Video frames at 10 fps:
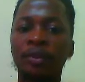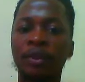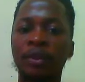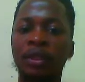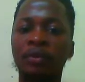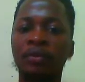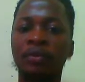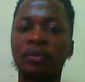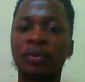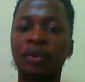Click on
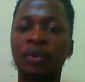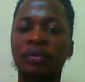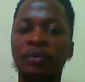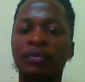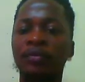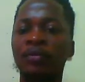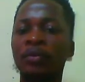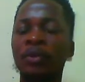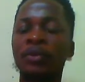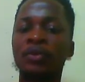OK.
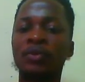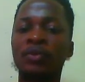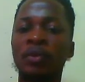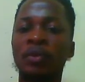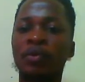So our